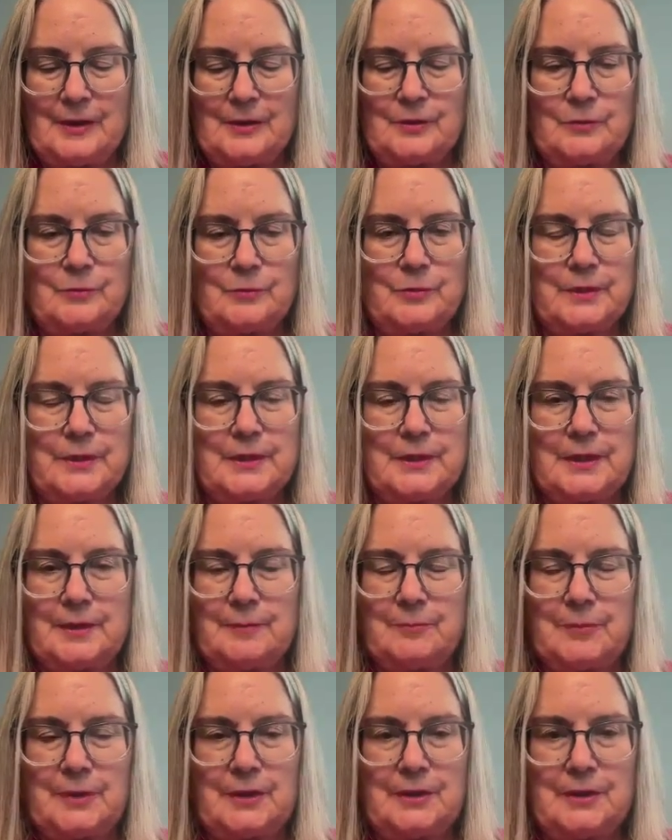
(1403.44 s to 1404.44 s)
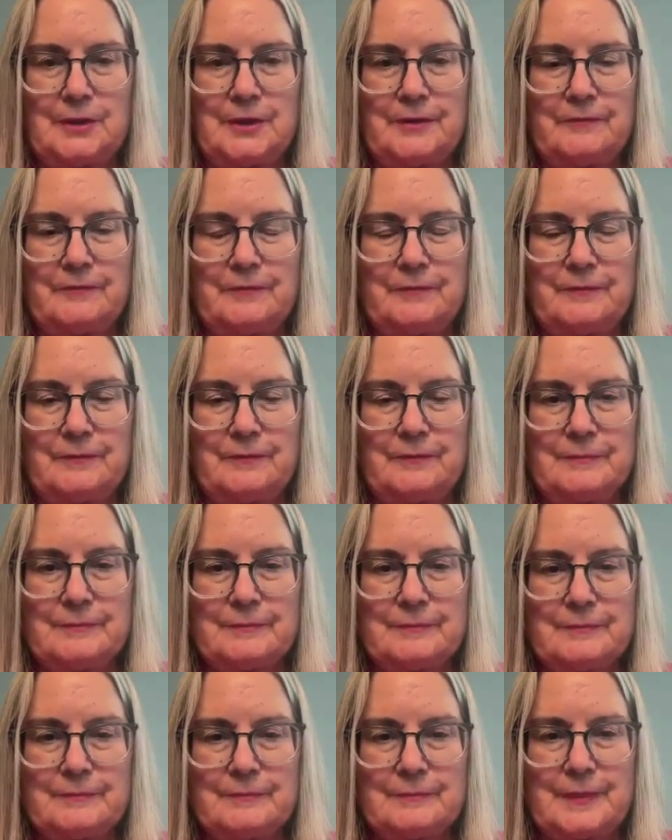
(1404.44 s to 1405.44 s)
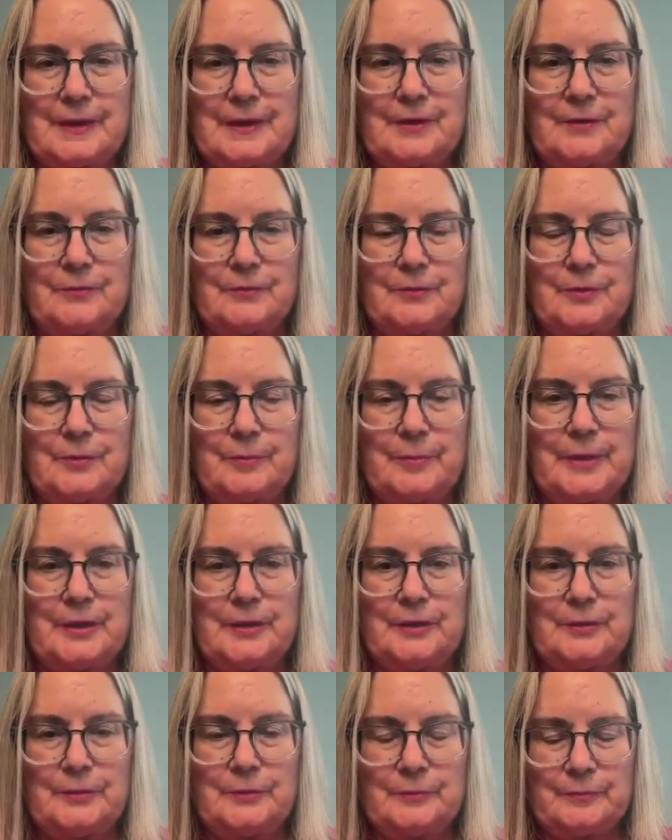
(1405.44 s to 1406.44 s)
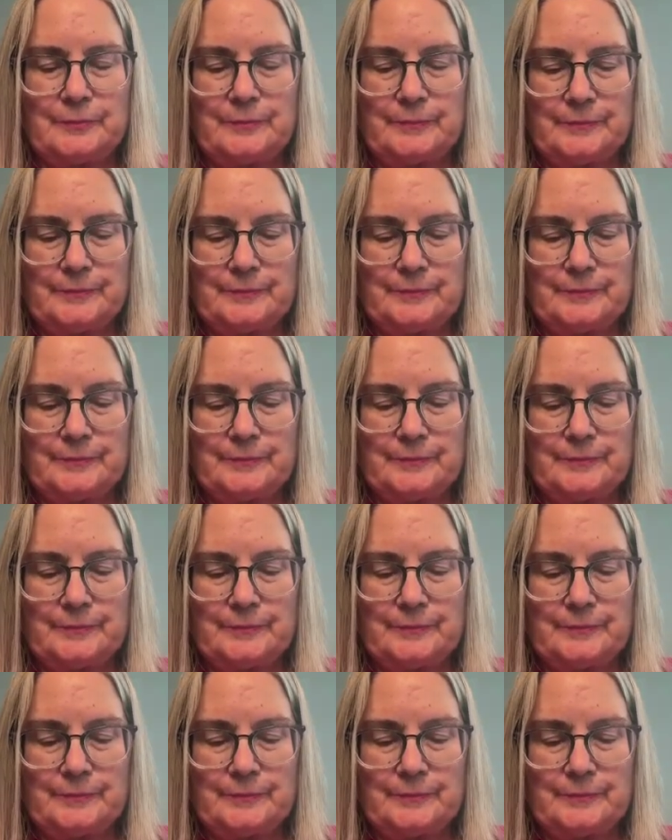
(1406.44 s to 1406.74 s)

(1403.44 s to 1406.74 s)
I don't want that in my life. I don't know about you.